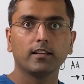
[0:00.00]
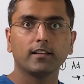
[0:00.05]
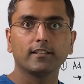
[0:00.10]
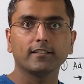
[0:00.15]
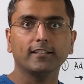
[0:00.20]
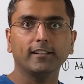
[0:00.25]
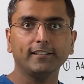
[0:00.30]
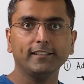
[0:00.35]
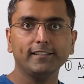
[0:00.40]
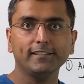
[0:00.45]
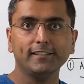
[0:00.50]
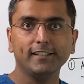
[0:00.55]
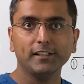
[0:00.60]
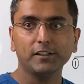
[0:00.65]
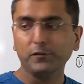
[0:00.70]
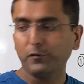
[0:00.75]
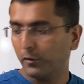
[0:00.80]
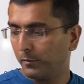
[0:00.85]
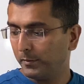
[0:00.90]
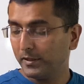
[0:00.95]

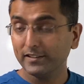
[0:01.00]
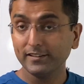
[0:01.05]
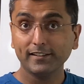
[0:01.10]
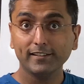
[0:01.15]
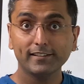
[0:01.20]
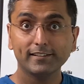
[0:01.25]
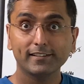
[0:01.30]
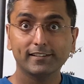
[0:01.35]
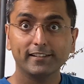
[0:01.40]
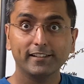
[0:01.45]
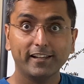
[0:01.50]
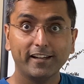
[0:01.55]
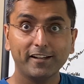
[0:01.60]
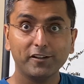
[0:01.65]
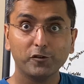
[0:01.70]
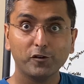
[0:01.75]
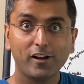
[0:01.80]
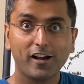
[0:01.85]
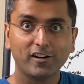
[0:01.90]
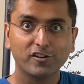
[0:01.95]
Statistics for Business
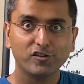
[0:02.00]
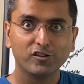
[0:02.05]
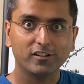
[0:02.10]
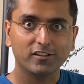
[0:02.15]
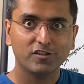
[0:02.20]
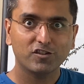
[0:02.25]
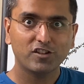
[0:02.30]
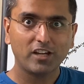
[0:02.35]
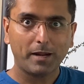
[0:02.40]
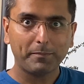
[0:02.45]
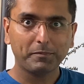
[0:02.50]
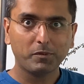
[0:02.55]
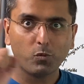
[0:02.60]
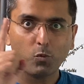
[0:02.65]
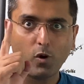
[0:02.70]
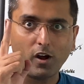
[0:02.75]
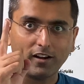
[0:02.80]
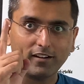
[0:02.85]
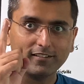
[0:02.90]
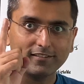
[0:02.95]
Introduction, Chapter
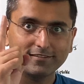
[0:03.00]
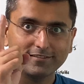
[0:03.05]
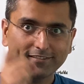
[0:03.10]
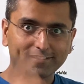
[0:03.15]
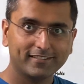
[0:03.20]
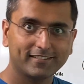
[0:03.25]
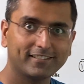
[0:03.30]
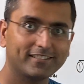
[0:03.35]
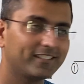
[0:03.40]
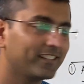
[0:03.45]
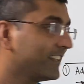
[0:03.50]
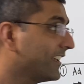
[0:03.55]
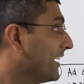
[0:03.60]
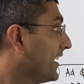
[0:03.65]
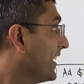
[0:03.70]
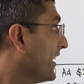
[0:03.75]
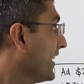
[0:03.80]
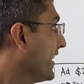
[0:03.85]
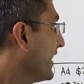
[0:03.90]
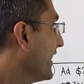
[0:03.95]
1.
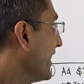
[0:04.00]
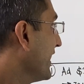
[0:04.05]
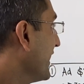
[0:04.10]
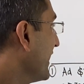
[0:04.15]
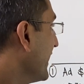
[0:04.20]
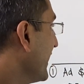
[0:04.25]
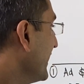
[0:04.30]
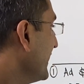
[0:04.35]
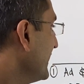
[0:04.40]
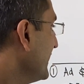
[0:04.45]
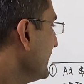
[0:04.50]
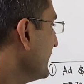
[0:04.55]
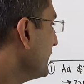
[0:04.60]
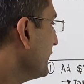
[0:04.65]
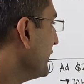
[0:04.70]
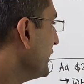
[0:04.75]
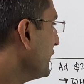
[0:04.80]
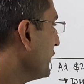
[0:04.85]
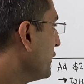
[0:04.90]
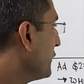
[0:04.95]
In this
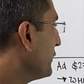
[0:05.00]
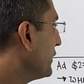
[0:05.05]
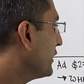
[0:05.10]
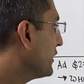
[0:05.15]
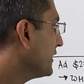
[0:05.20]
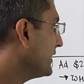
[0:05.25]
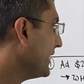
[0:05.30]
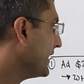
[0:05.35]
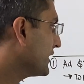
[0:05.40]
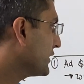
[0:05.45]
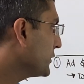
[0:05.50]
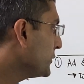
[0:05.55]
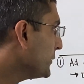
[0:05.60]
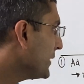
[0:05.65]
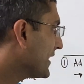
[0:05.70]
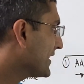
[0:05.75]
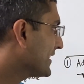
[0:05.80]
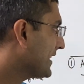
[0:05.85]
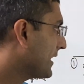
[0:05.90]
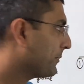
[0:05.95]
video, we're going to take two
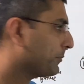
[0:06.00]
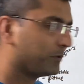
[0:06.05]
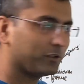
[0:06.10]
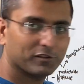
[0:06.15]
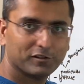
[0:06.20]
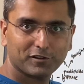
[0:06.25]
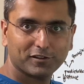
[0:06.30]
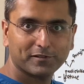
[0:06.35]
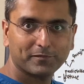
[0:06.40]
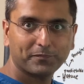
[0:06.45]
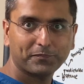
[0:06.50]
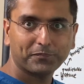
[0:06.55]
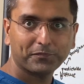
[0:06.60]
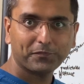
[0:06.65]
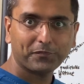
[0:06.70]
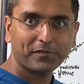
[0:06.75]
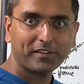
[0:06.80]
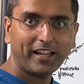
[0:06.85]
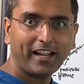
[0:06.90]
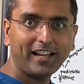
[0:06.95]
examples
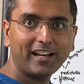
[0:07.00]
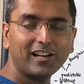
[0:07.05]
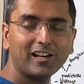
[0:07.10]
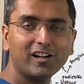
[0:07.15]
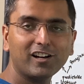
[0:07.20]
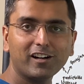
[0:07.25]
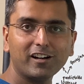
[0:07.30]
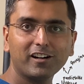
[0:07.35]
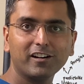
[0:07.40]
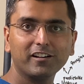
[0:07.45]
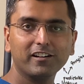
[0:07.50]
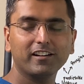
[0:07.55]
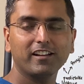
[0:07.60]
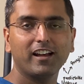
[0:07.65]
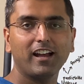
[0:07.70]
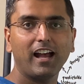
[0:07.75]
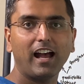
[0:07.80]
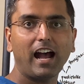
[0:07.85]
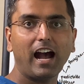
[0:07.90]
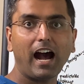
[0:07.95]
and learn
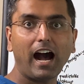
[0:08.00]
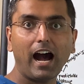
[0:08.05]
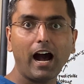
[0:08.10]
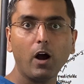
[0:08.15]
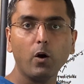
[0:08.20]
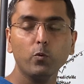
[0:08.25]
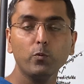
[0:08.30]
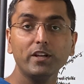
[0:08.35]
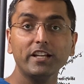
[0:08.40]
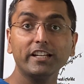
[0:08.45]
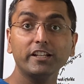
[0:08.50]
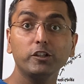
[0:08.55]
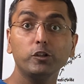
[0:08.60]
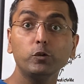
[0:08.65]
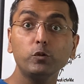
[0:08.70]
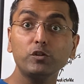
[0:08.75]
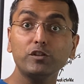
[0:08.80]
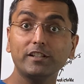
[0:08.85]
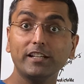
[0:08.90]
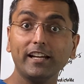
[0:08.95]
how we can
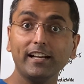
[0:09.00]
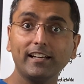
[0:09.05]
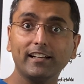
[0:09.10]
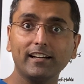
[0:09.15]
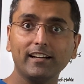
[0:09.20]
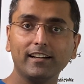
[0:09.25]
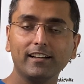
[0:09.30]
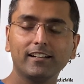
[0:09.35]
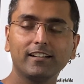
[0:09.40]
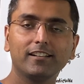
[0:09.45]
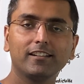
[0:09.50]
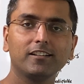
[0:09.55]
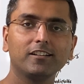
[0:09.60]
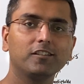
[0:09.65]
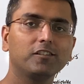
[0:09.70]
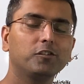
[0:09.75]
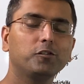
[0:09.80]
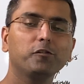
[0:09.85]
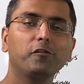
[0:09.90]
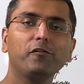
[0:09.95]
use data
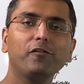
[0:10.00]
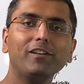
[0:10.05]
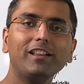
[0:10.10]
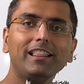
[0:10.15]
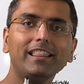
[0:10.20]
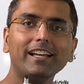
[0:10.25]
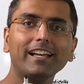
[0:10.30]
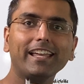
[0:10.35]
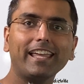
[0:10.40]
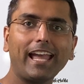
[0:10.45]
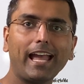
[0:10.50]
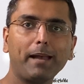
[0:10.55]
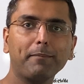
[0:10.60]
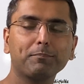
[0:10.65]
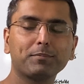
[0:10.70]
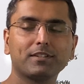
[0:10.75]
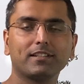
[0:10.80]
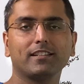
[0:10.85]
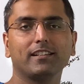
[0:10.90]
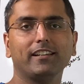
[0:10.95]
to fill the
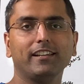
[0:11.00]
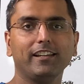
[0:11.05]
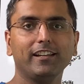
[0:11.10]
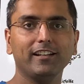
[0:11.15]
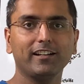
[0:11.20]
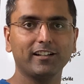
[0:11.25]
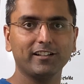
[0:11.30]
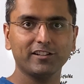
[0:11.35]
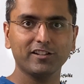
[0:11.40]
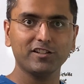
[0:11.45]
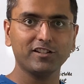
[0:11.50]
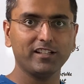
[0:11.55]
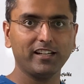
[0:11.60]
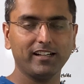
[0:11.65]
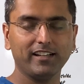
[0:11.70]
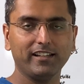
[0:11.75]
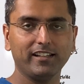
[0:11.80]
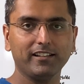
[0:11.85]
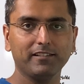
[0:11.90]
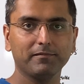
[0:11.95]
gaps in
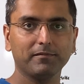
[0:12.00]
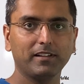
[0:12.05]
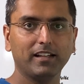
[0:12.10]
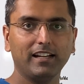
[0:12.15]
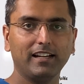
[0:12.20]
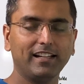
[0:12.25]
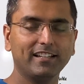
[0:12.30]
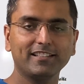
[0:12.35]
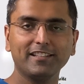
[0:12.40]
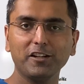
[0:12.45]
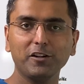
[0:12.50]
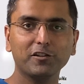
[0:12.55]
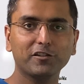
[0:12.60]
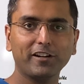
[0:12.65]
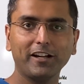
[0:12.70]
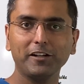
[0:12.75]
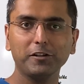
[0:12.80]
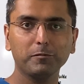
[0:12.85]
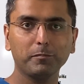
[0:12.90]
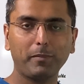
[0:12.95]
understanding. Let's say you're
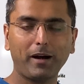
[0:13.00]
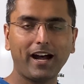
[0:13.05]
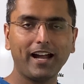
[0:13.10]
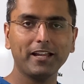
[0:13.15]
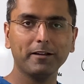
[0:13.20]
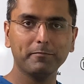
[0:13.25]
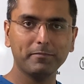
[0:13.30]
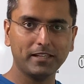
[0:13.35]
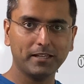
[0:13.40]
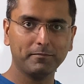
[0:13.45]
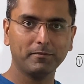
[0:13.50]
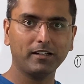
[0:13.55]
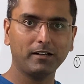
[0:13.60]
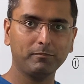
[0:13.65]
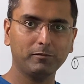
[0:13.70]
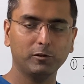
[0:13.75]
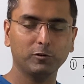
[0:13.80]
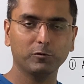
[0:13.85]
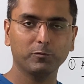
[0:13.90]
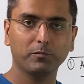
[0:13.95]
trying to buy a
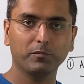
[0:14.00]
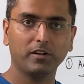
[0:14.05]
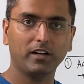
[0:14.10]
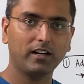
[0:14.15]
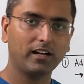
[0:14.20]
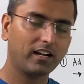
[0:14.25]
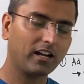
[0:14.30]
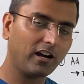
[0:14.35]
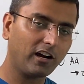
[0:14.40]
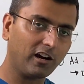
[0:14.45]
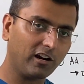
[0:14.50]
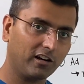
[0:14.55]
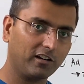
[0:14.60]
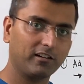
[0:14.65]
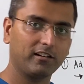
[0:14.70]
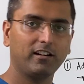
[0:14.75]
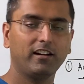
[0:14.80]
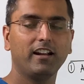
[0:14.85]
BMW, a car,